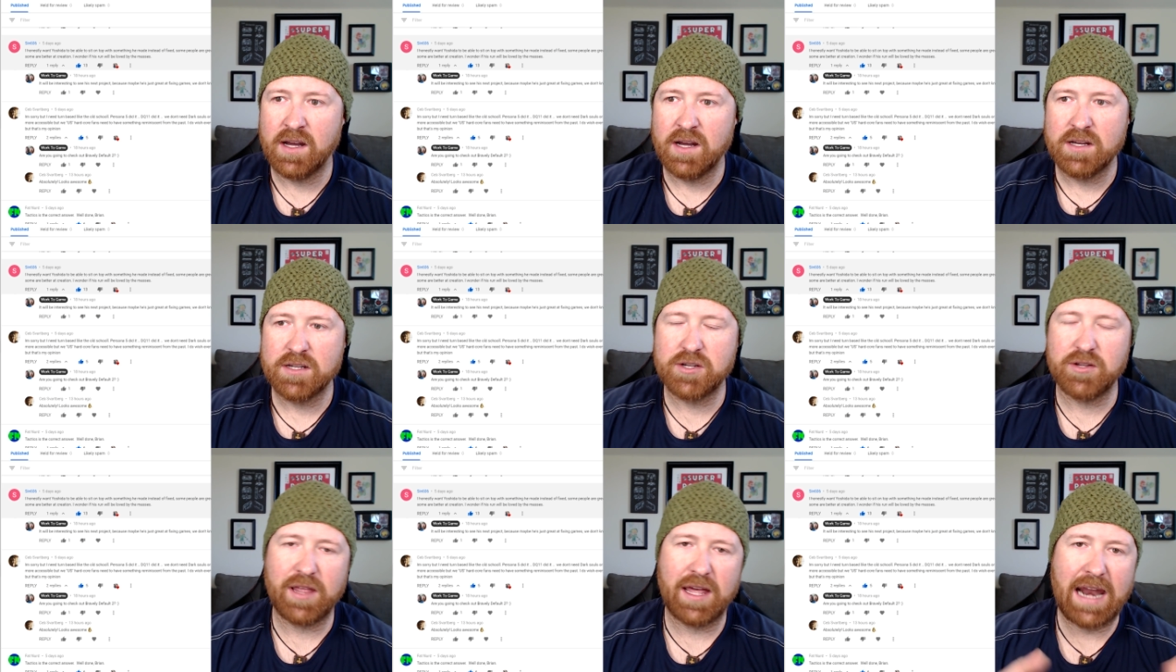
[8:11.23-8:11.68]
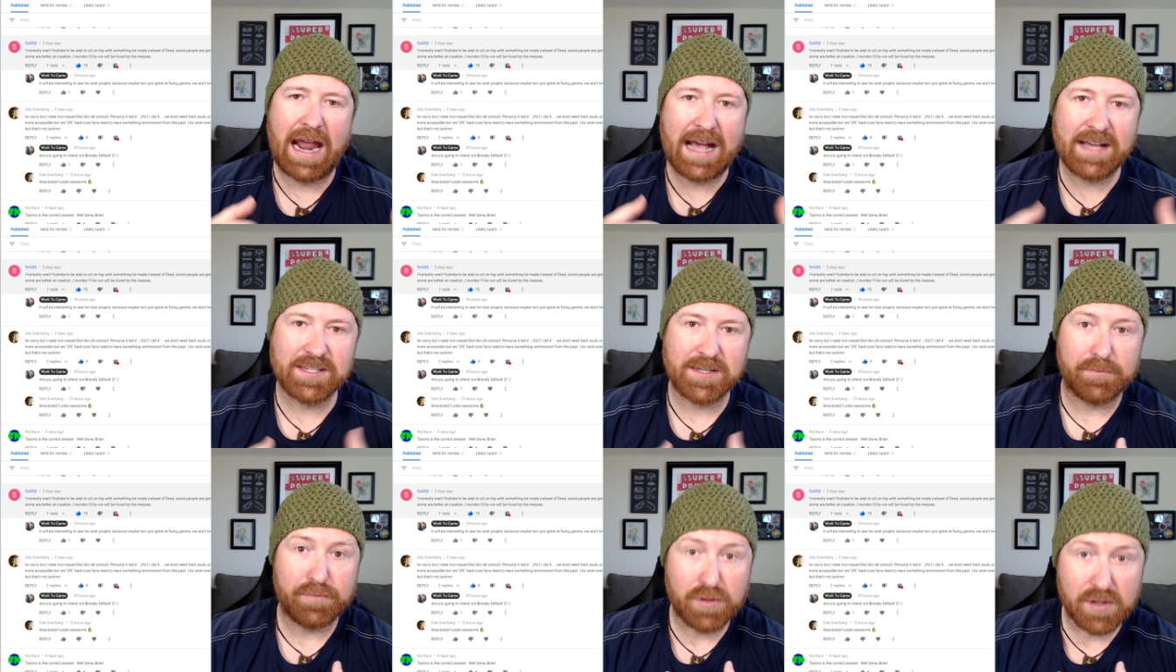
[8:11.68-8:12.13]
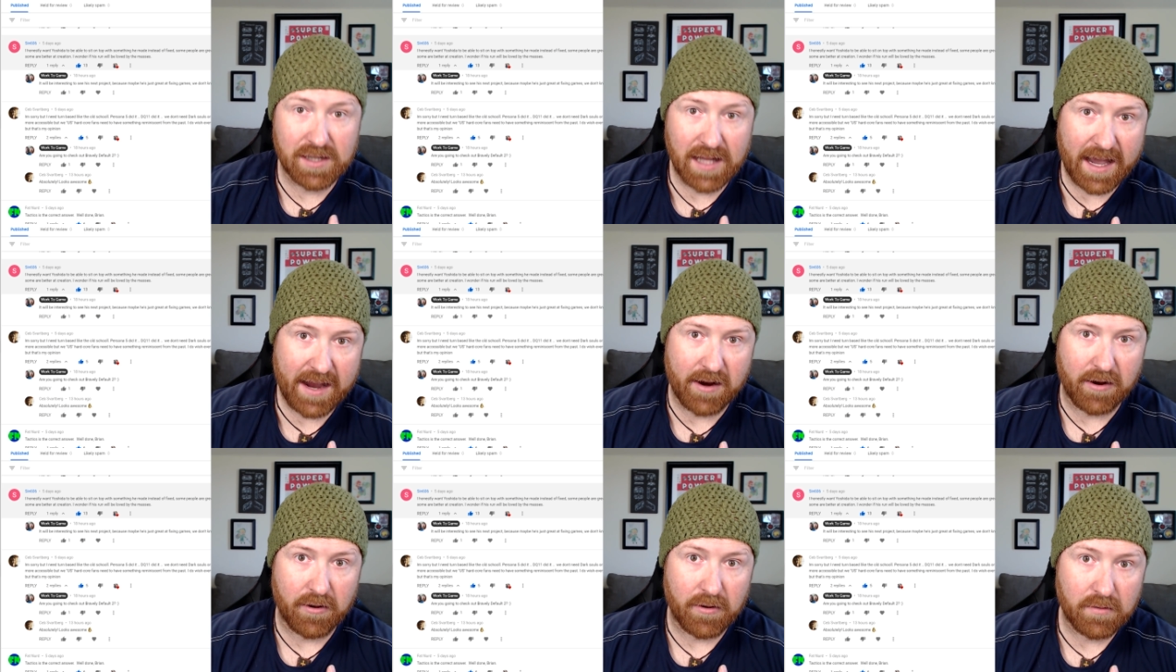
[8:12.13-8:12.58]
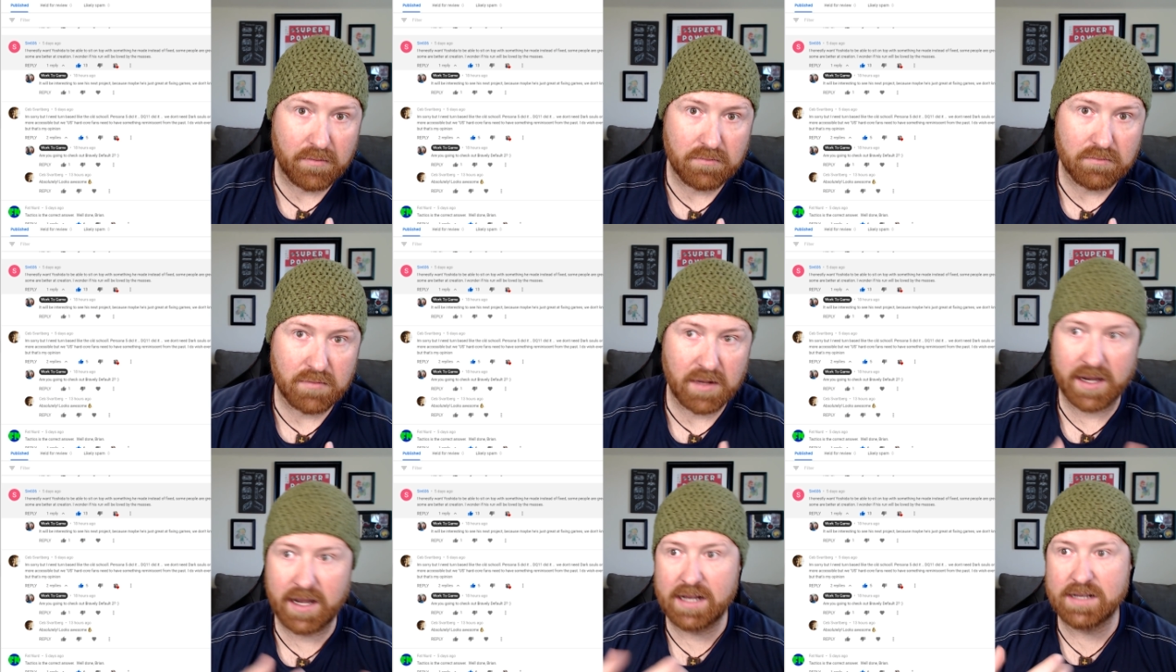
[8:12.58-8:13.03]
So that as a player,
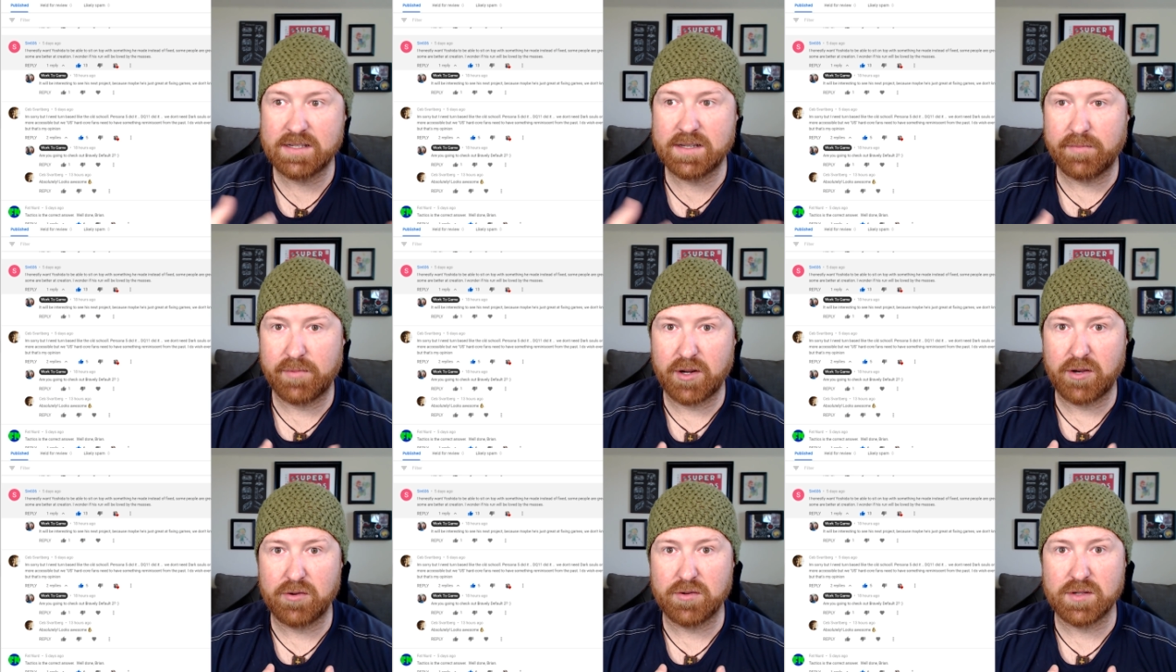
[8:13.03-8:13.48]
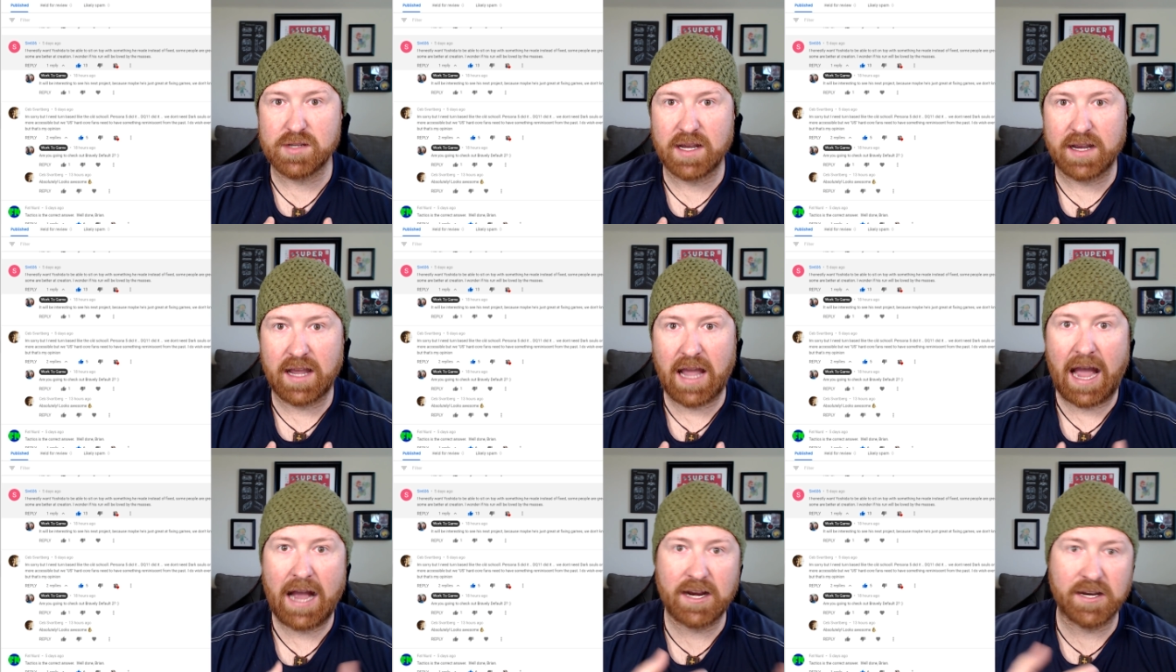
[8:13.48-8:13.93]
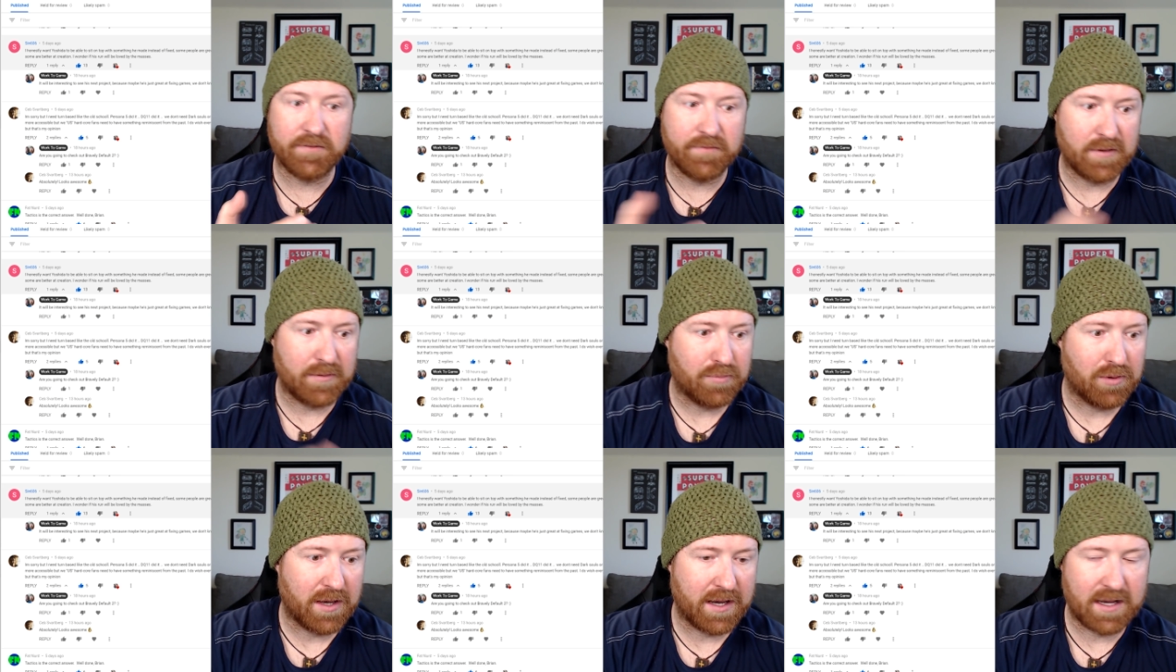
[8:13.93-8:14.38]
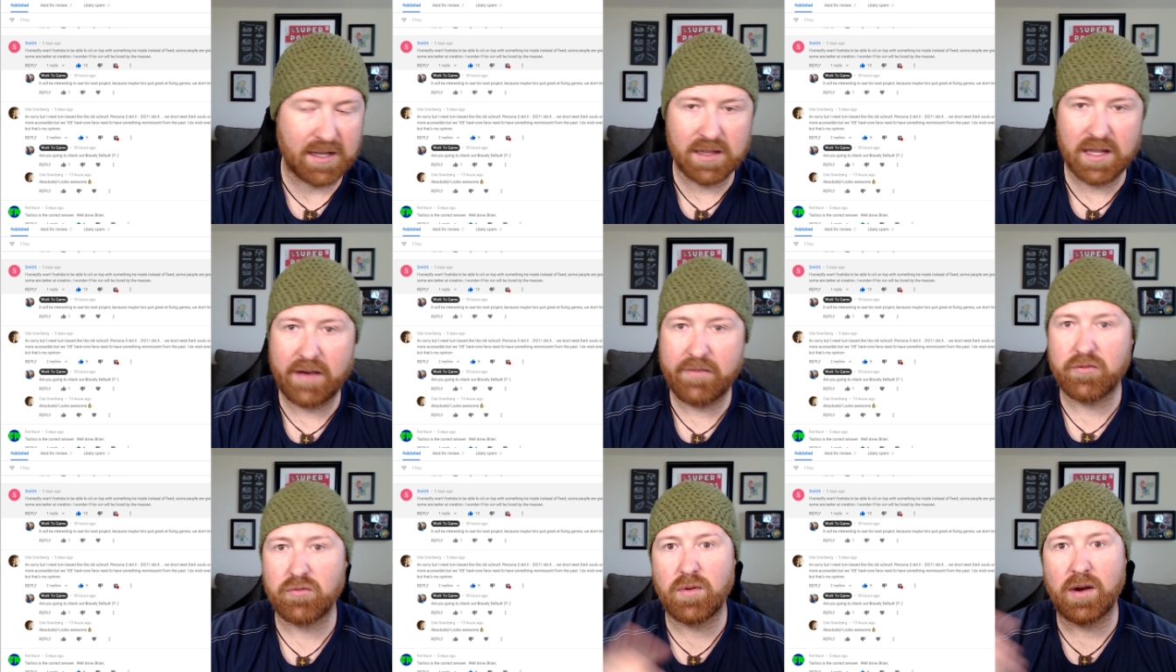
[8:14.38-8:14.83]
like as somebody who's like actively playing
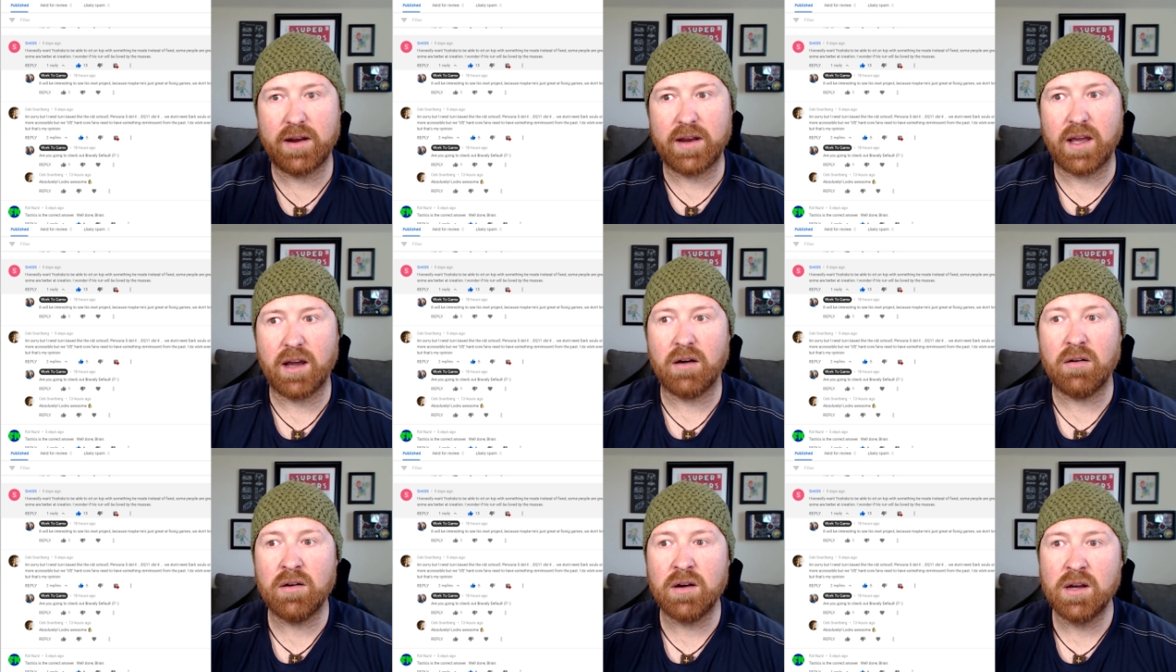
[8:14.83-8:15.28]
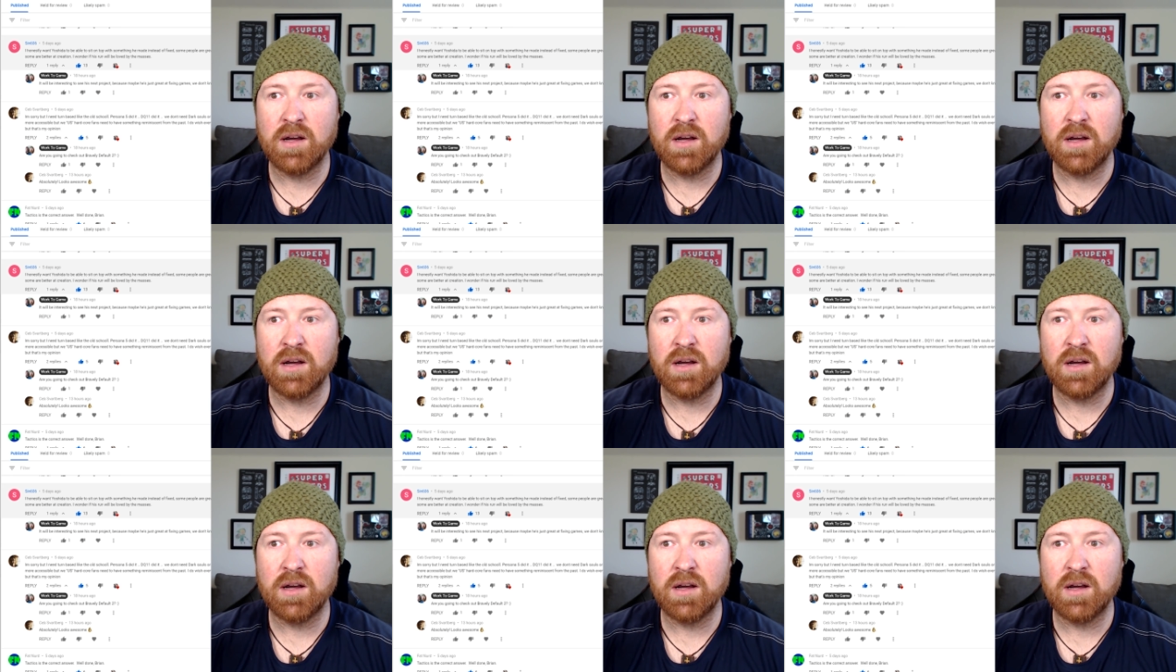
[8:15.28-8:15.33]
11 right now,